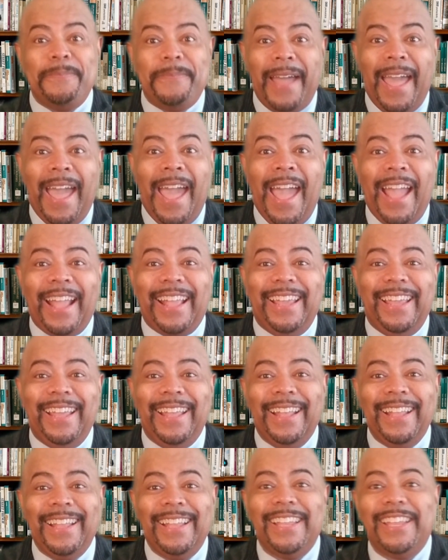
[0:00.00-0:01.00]
Welcome
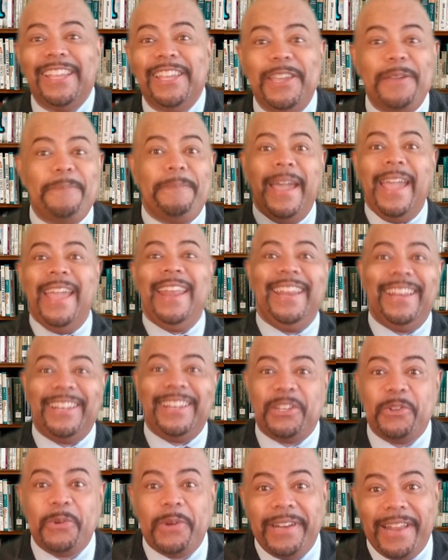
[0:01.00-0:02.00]
back. You made it
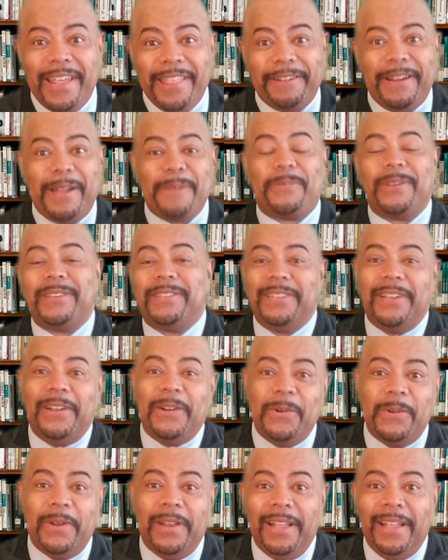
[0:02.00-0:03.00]
to another
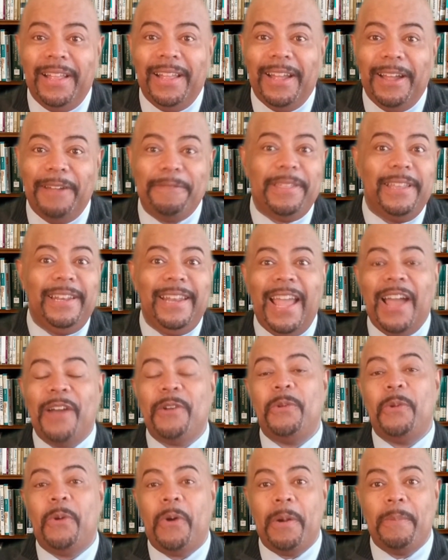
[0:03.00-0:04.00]
episode of The Now
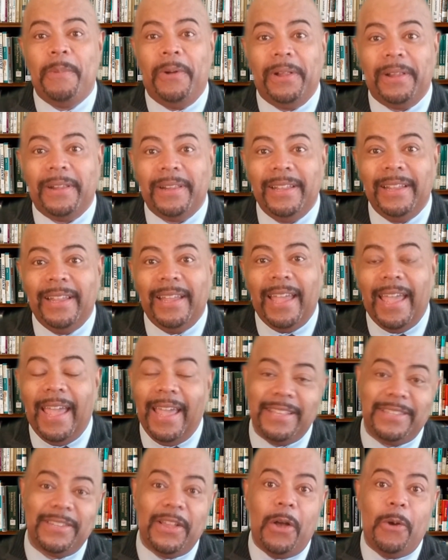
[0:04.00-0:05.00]
Normal.
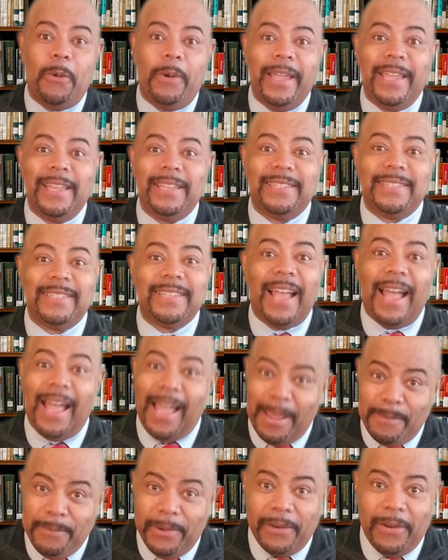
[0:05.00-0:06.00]
As always,
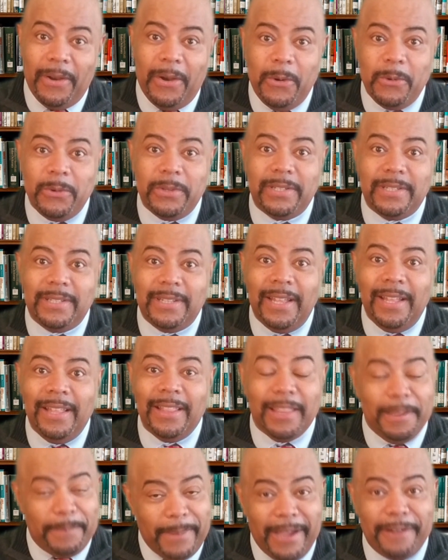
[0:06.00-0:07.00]
I'm your host,
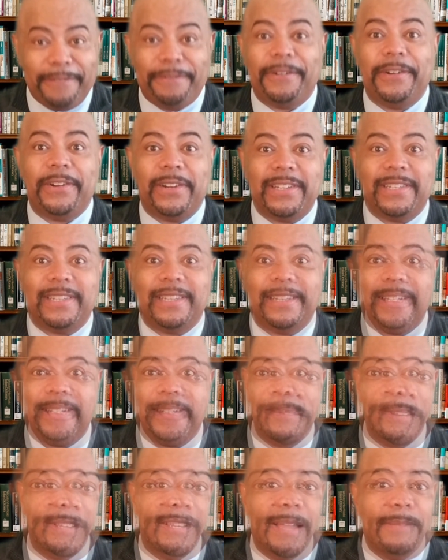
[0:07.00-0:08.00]
Lamont Ferguson.
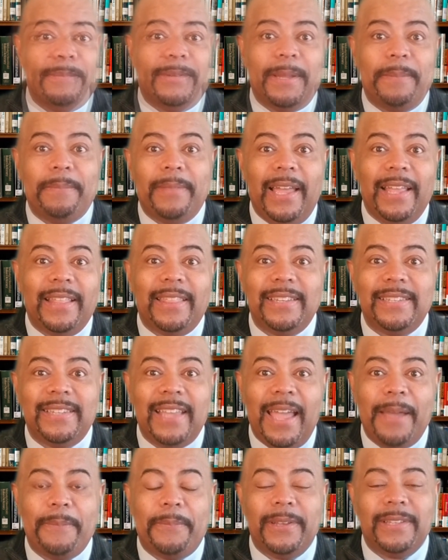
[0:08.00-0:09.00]
Every time something like this
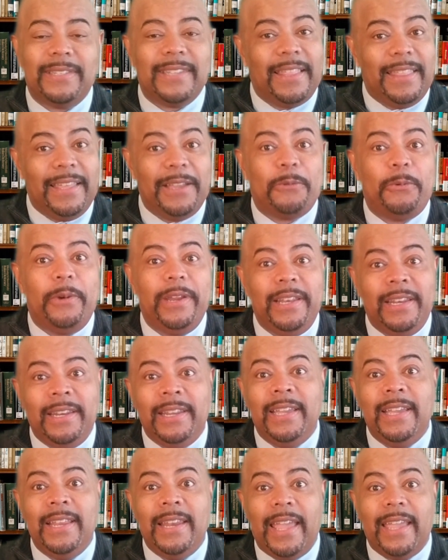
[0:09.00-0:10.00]
happens, I think we
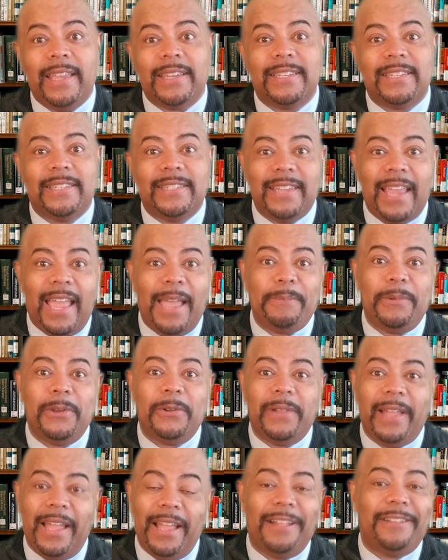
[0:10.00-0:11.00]
need a
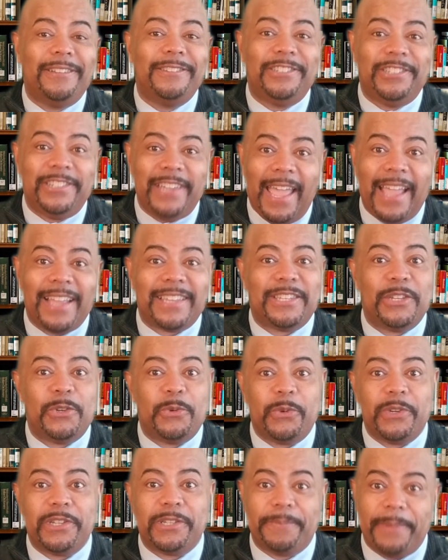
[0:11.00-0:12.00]
Samuel L.
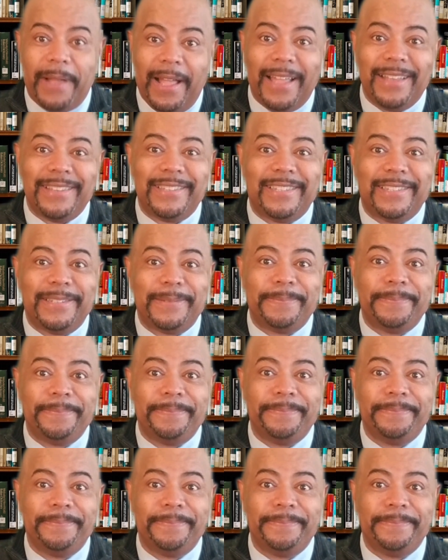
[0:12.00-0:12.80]
Jackson response.